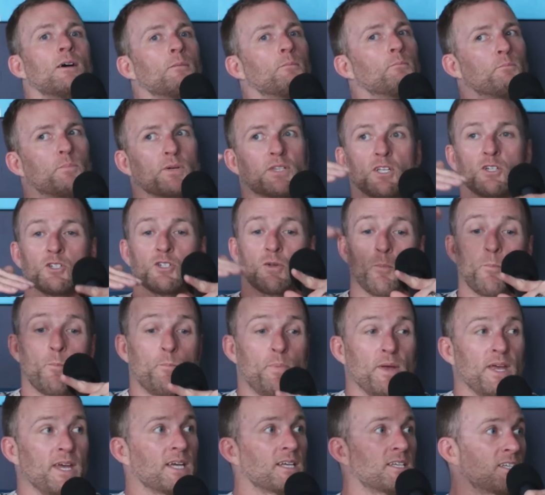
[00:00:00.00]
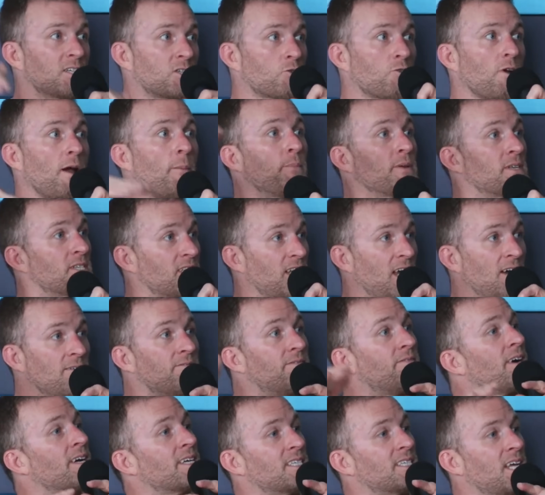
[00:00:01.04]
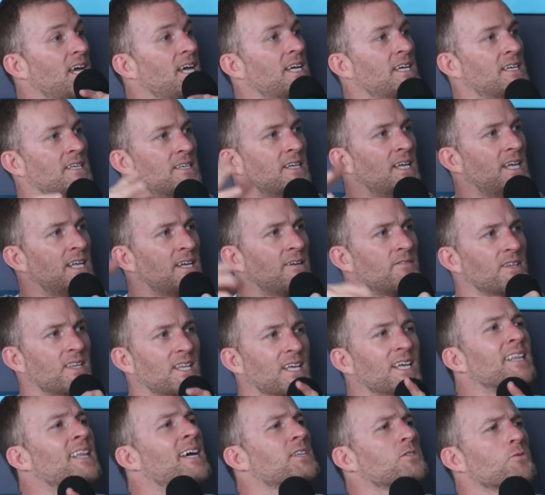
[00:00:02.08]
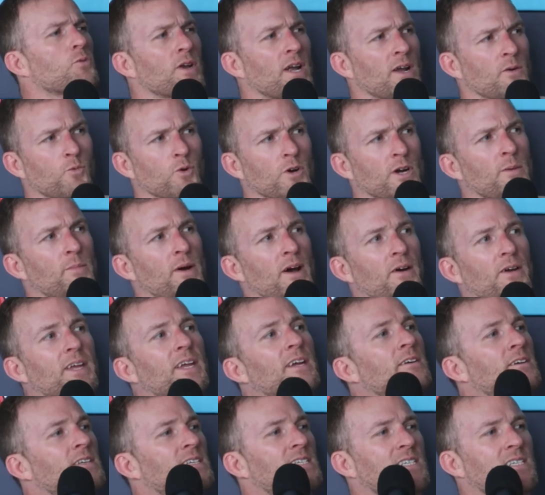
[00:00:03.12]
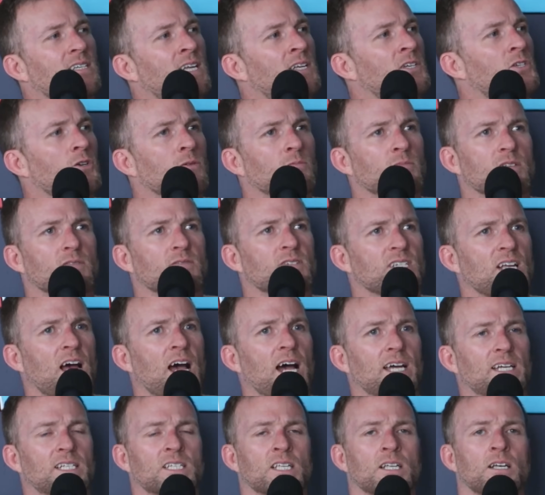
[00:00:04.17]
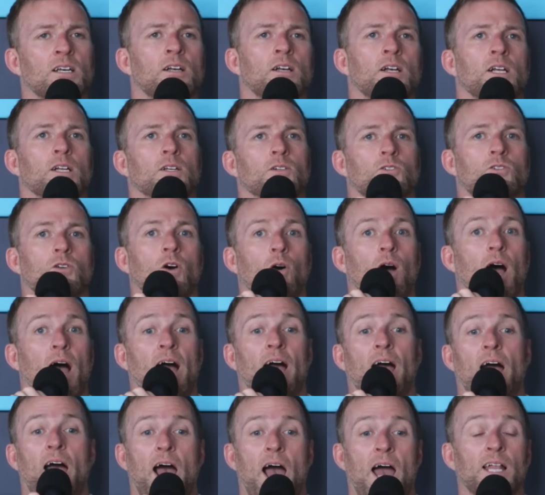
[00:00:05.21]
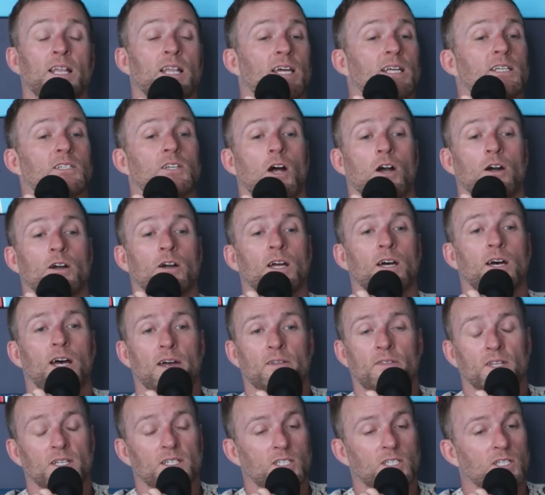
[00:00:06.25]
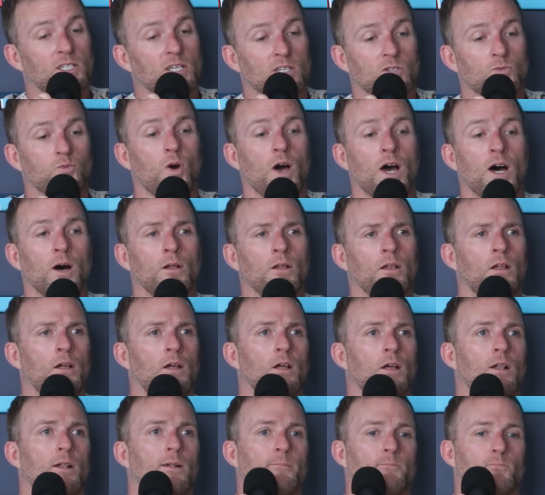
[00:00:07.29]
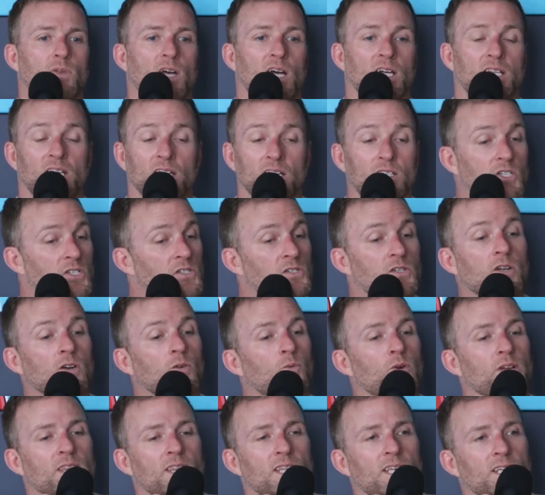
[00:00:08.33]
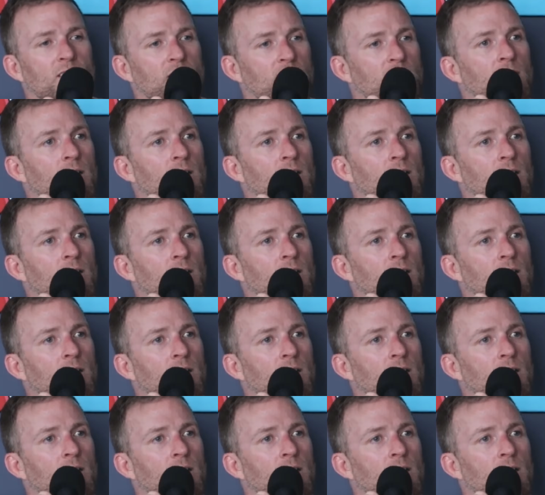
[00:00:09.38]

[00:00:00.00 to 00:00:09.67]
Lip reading: but there's a big discrepancy on fight day and everything. And that's what I worry about here in terms of size. So I like Daria. I think she does well. I think she's going to win this.